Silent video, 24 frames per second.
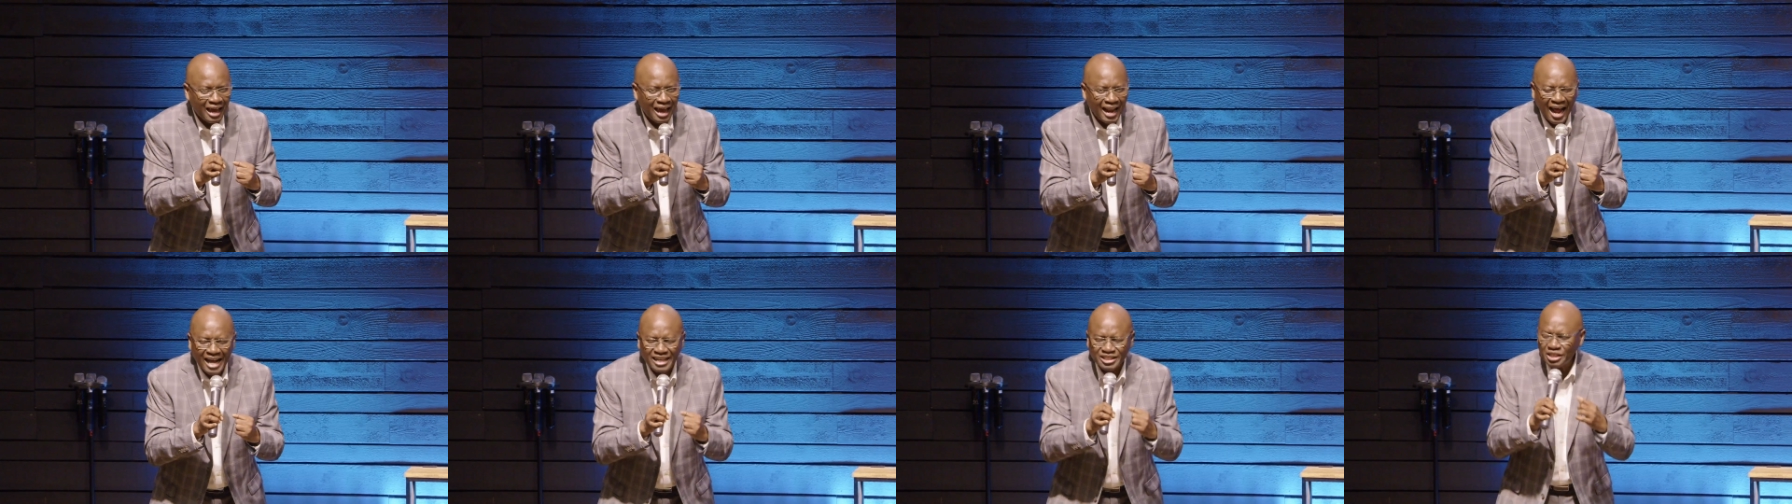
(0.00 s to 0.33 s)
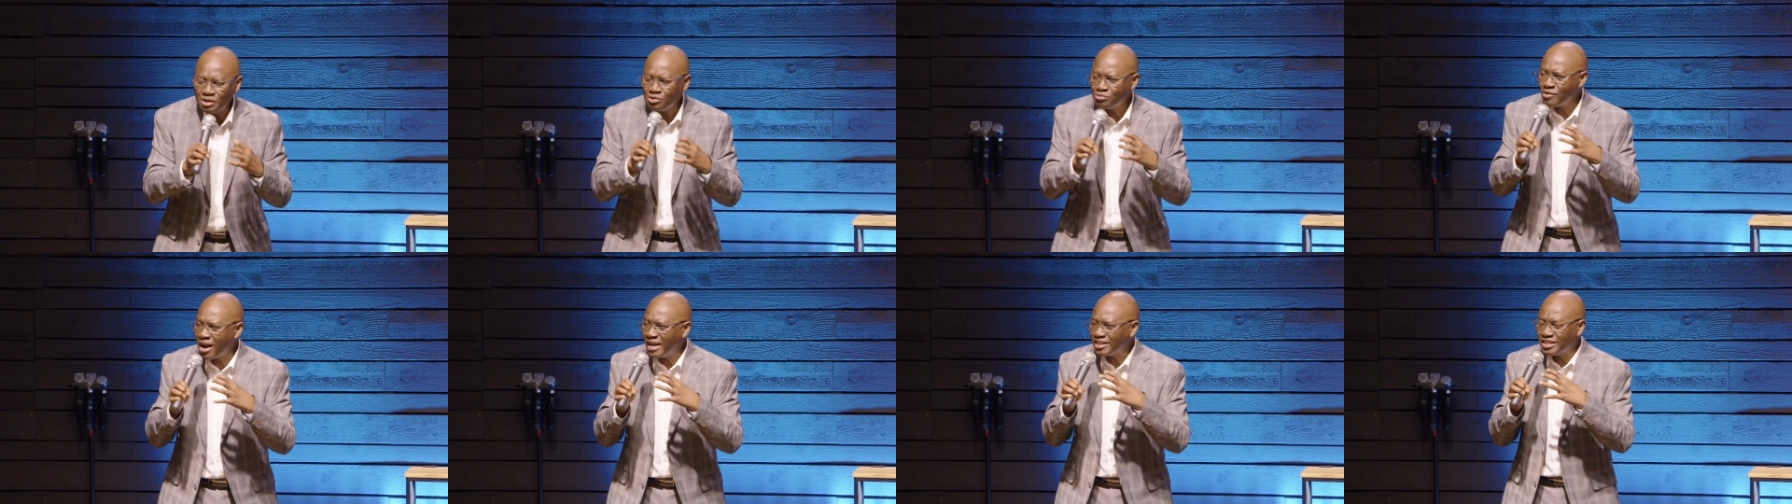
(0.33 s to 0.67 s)
and as
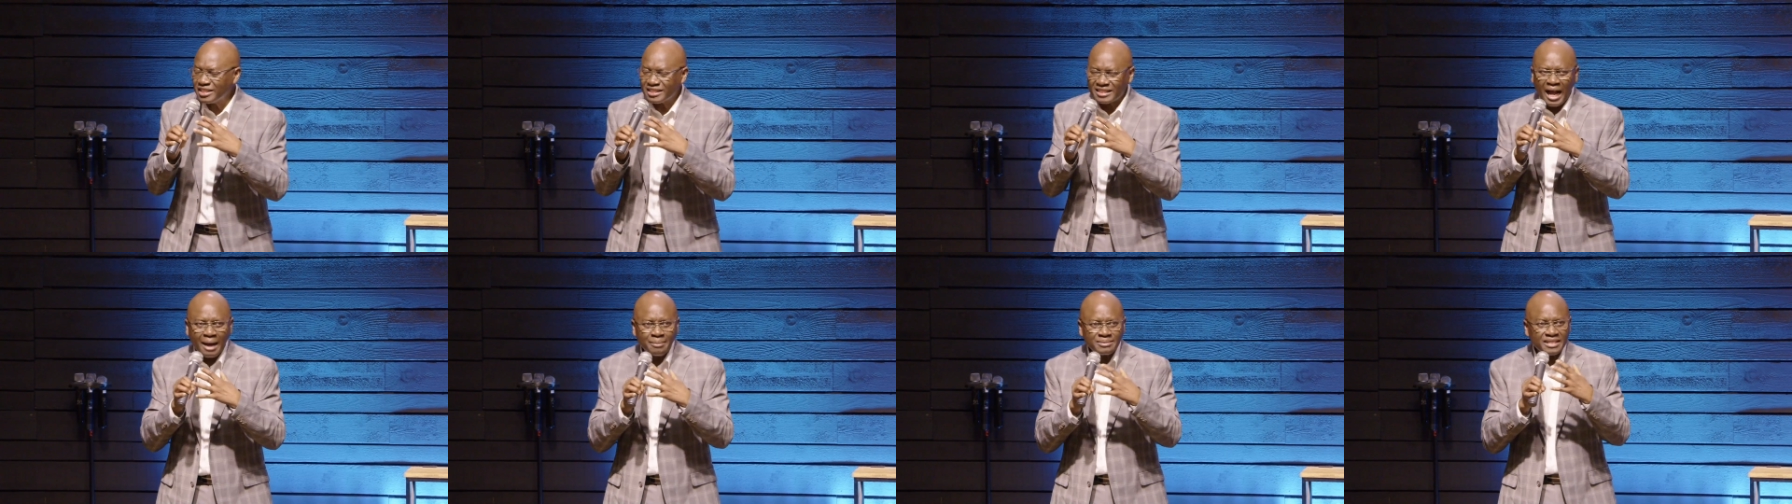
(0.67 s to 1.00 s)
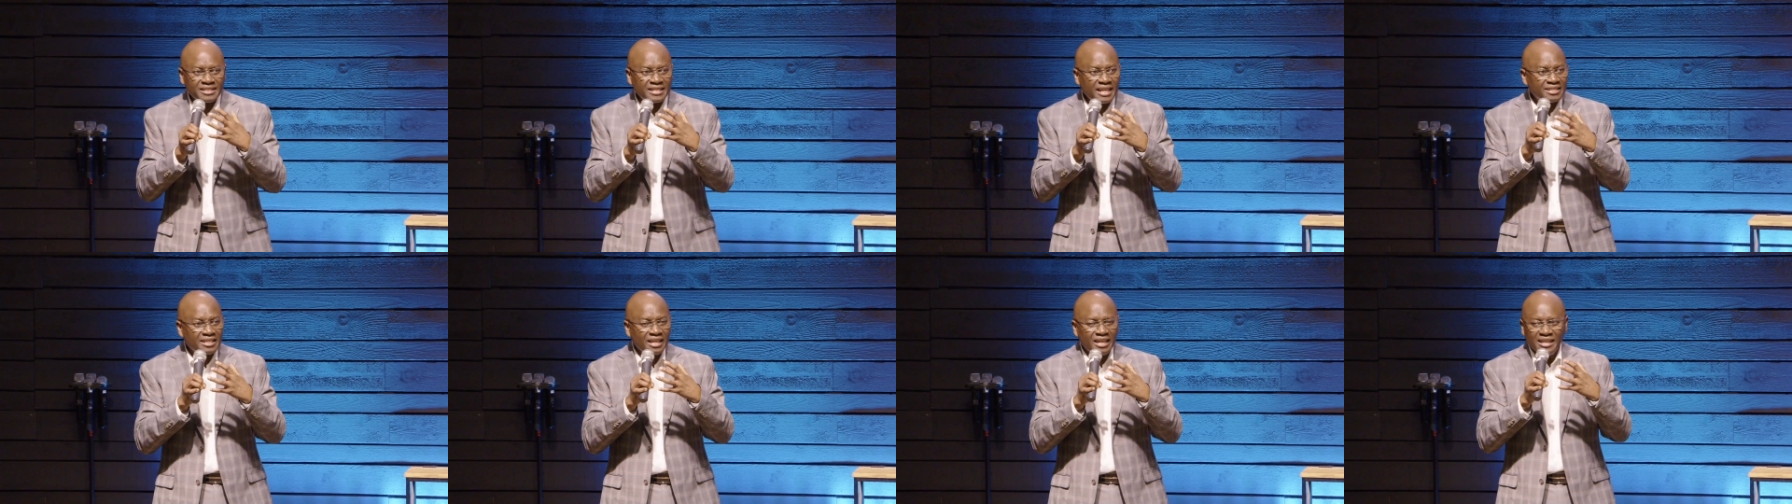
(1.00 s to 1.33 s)
he rushes, comes
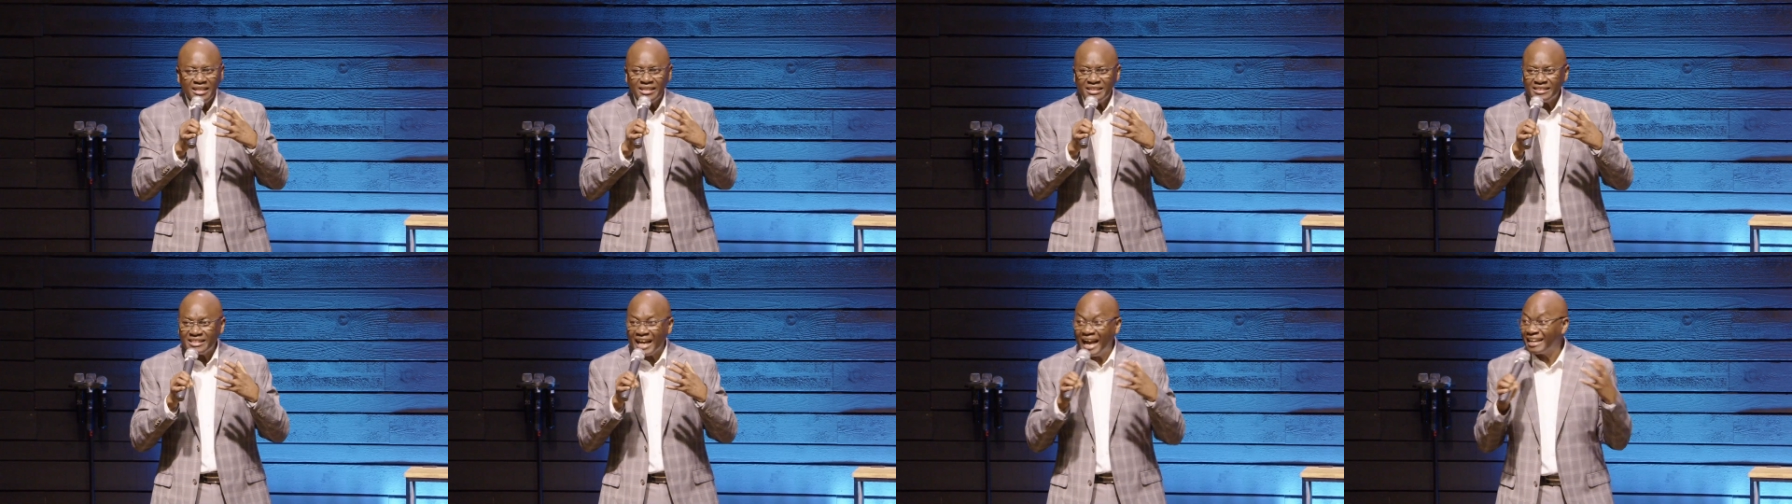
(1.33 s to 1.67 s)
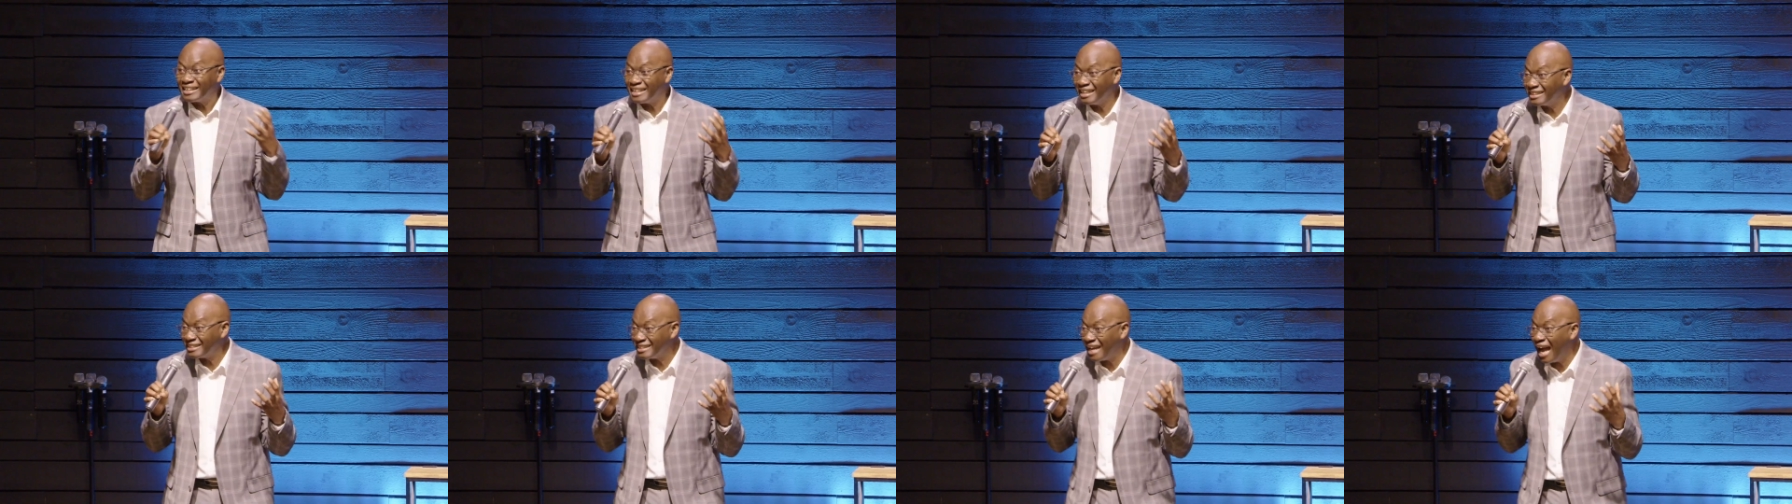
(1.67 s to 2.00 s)
and says,
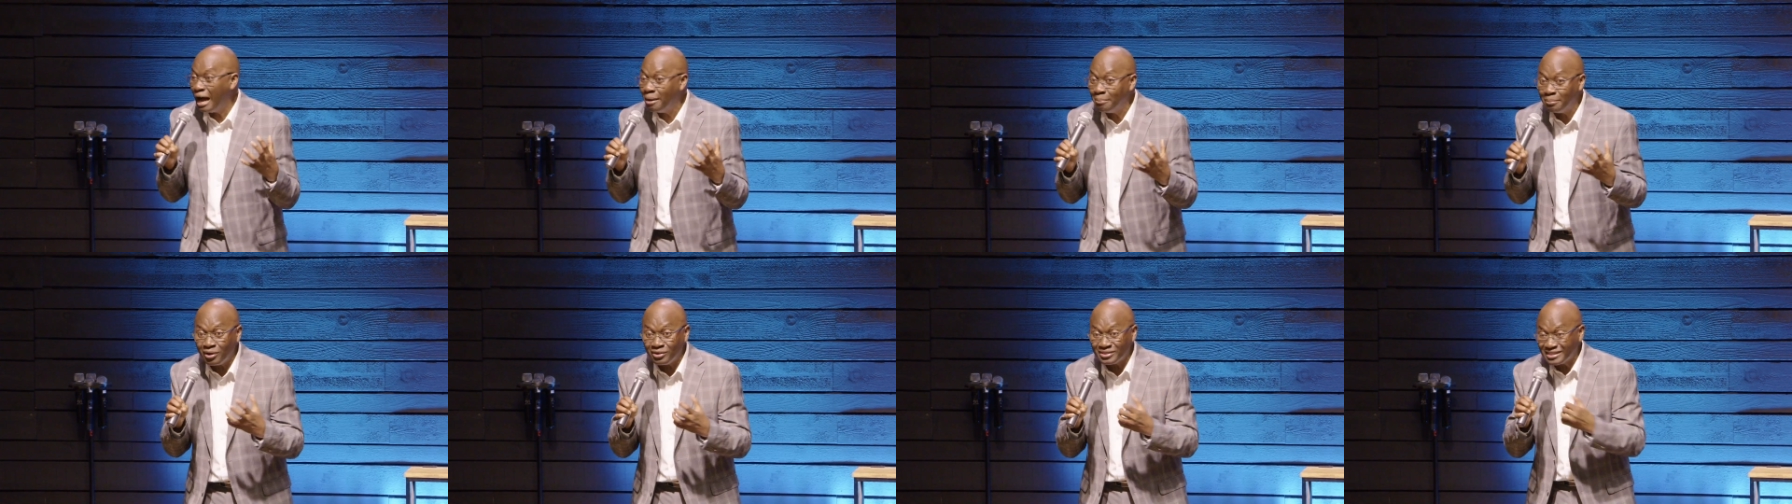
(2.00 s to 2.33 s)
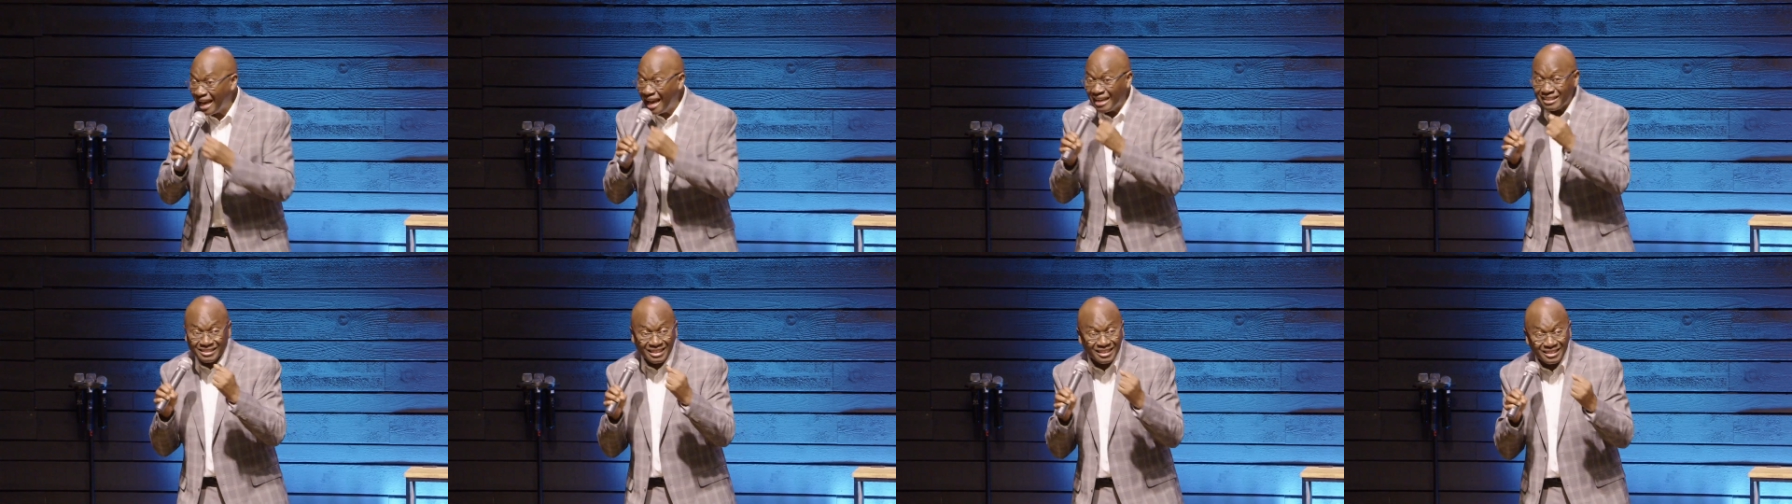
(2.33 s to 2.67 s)
Duncan Campbell,
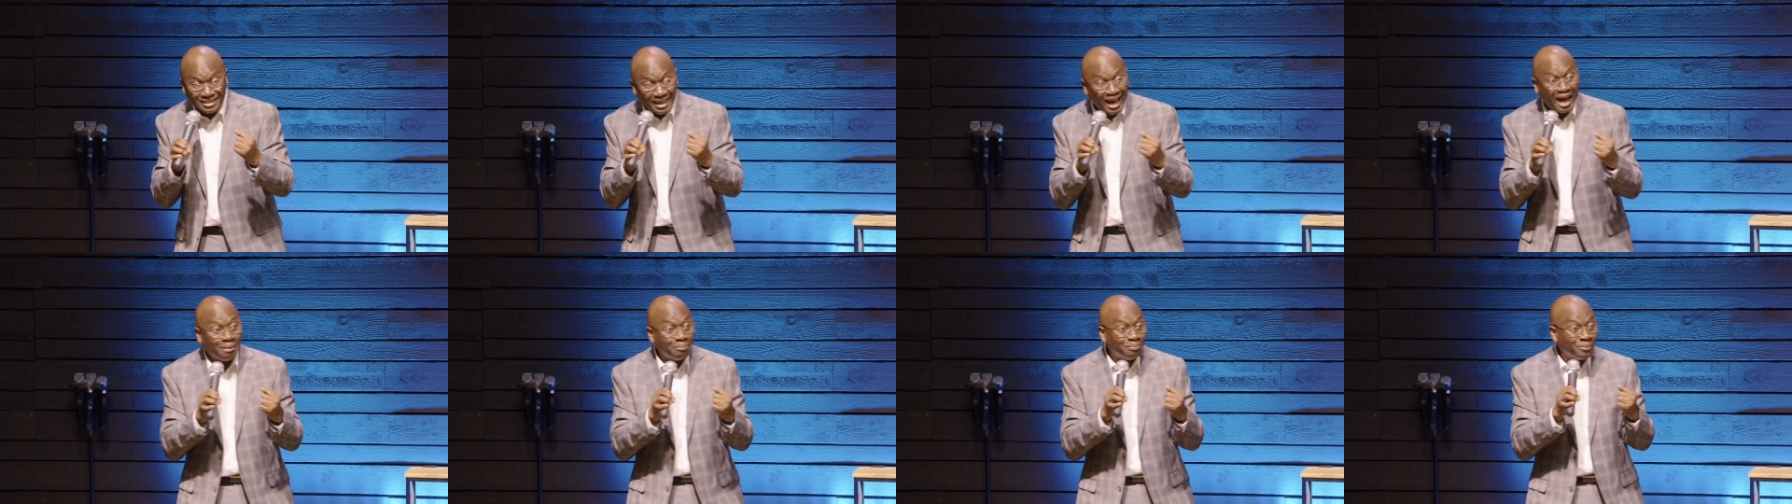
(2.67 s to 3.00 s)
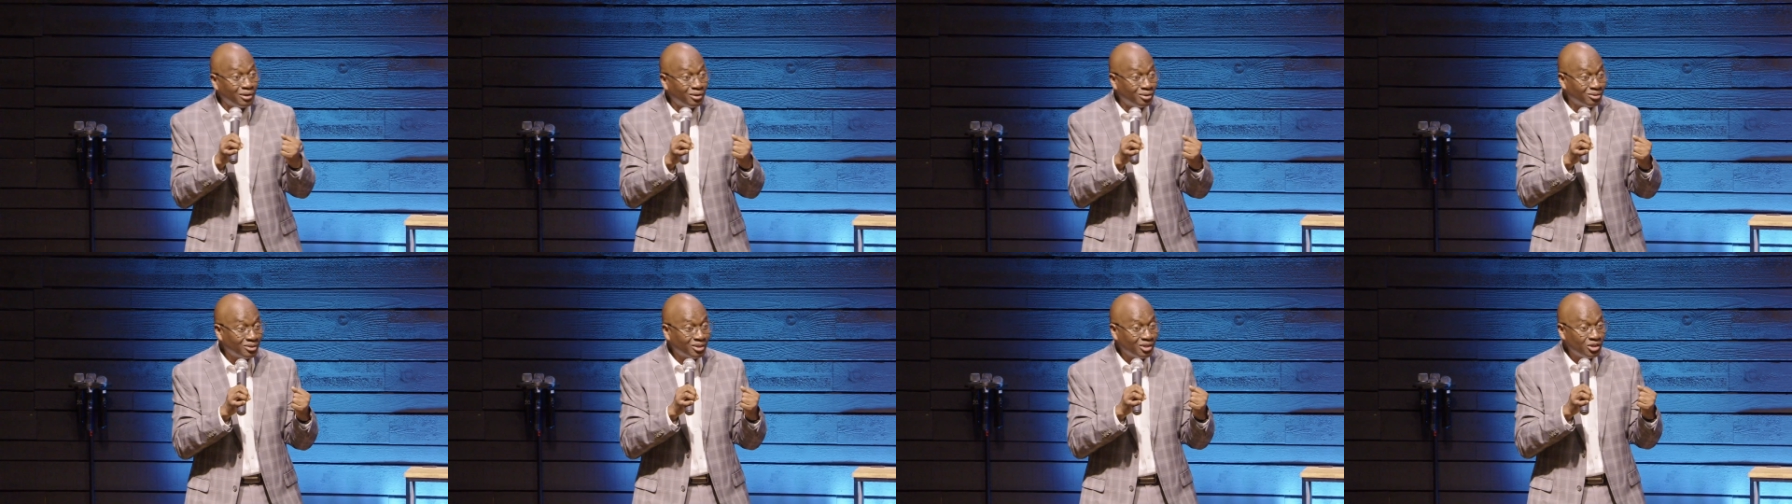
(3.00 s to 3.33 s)
Duncan
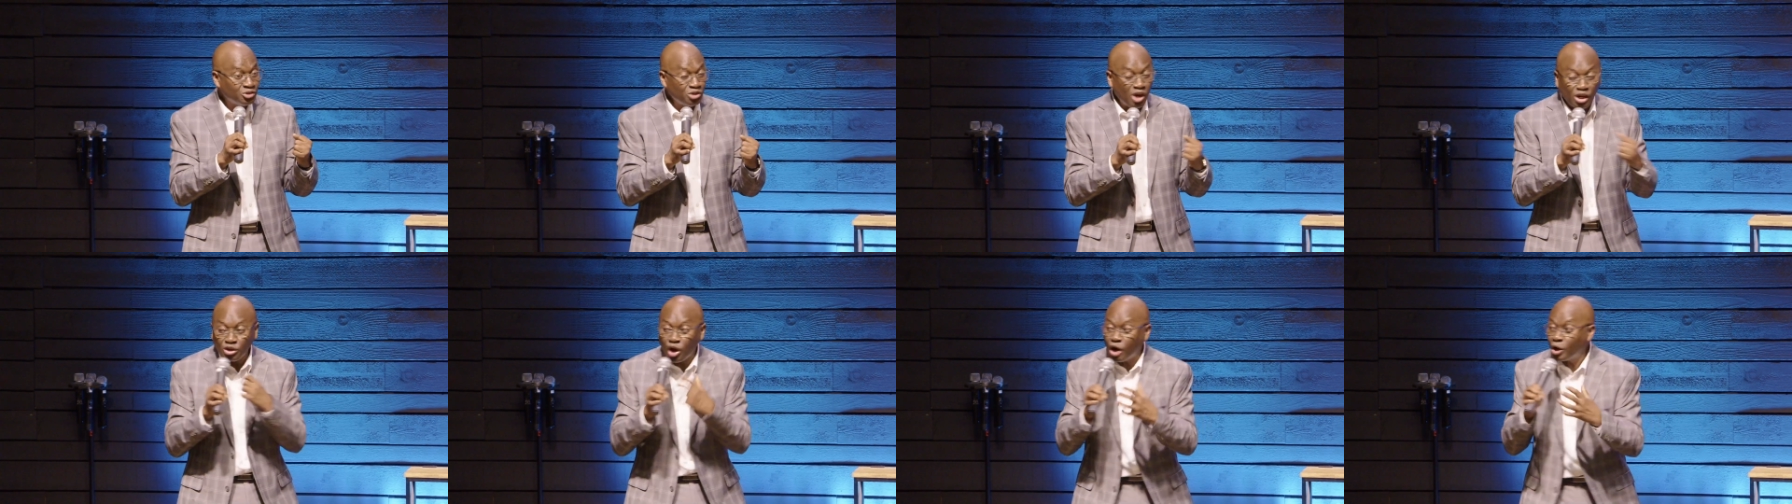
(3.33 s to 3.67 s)
Campbell, you're